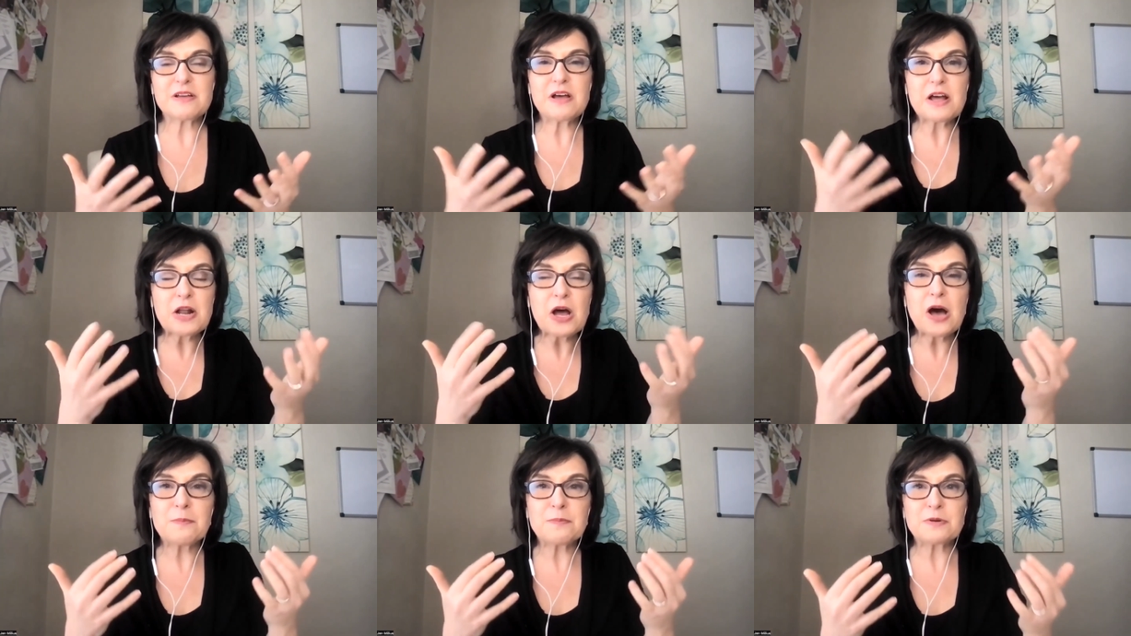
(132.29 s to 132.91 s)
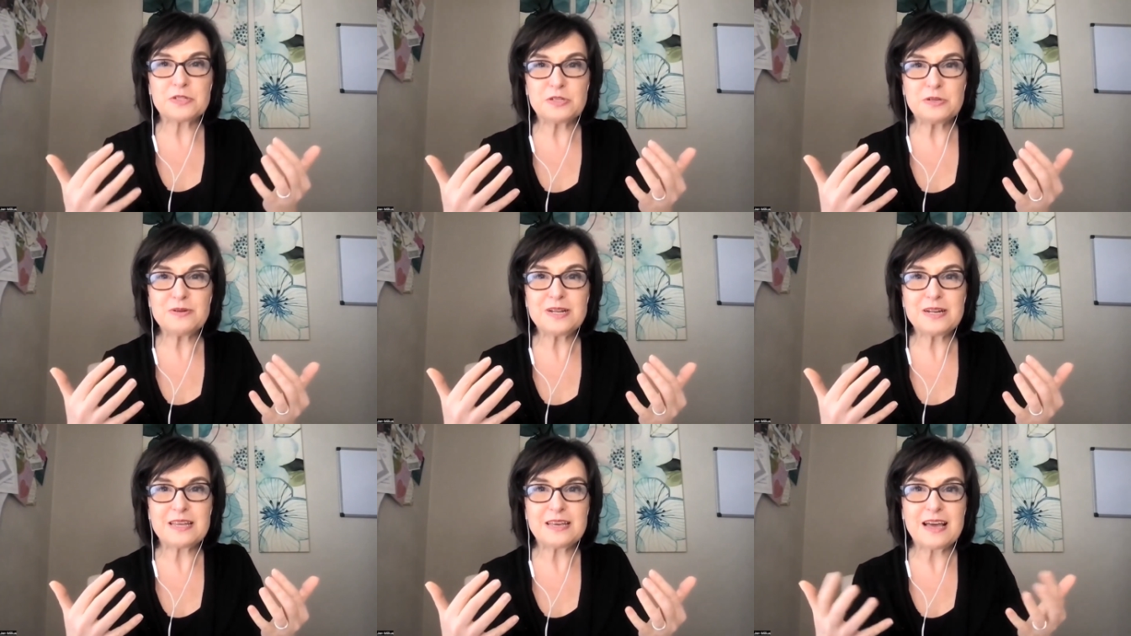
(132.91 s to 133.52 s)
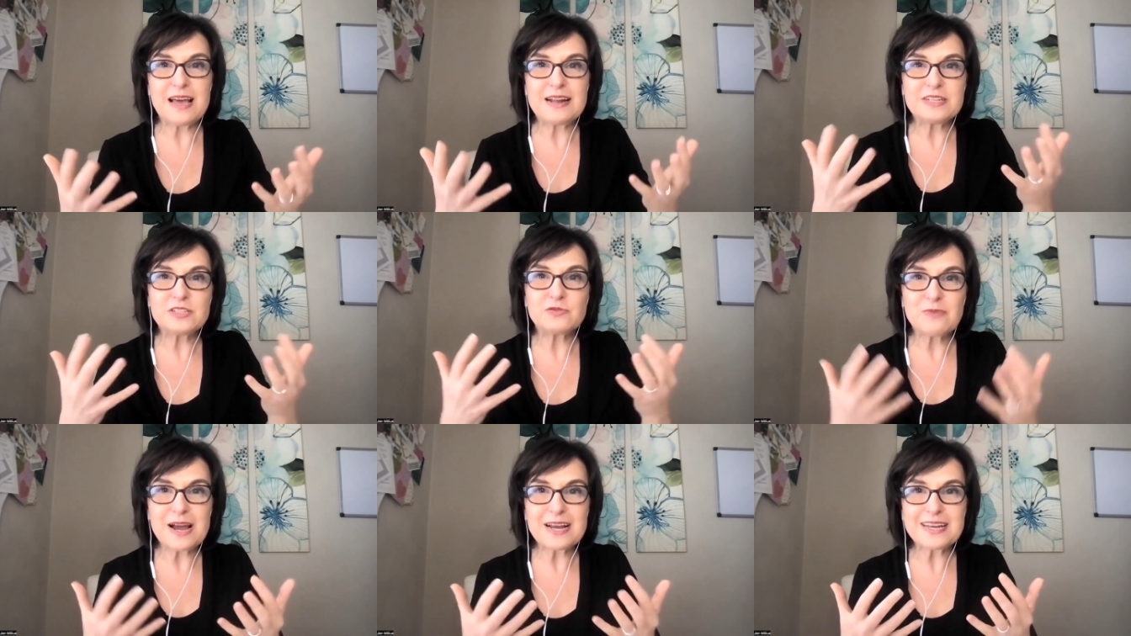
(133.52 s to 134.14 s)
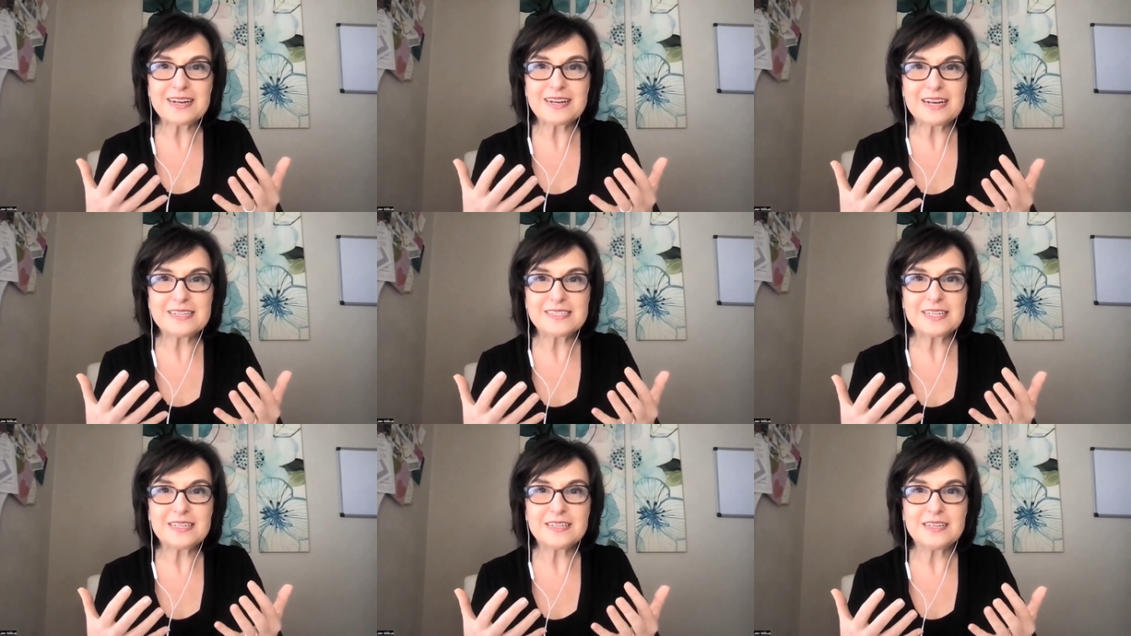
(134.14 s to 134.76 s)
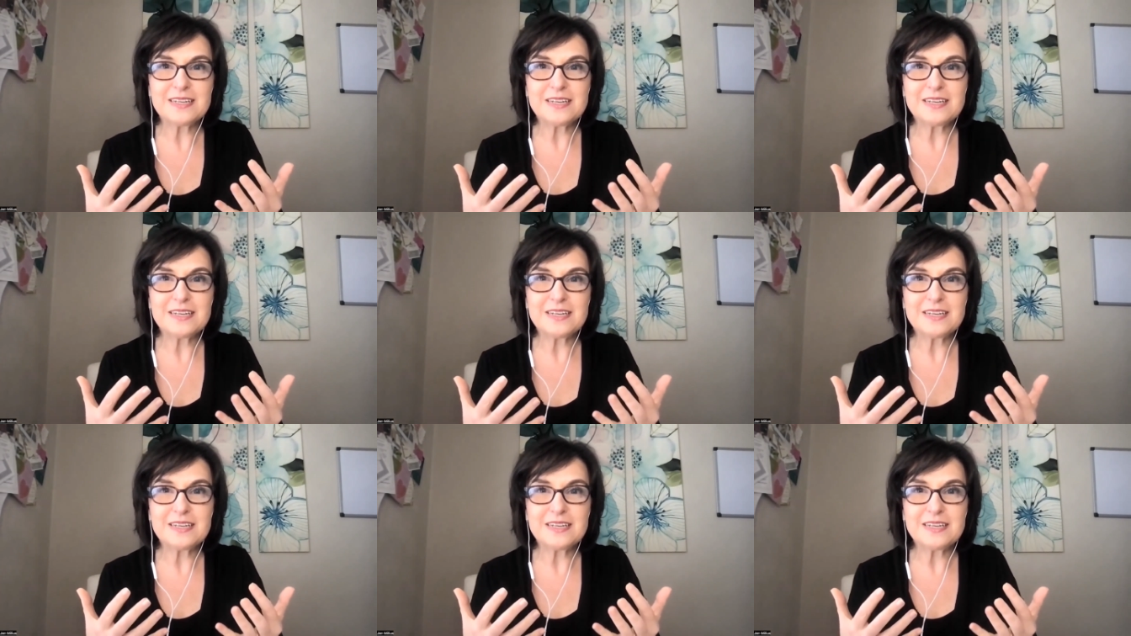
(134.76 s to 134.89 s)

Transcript: an opportunity and it's recognizing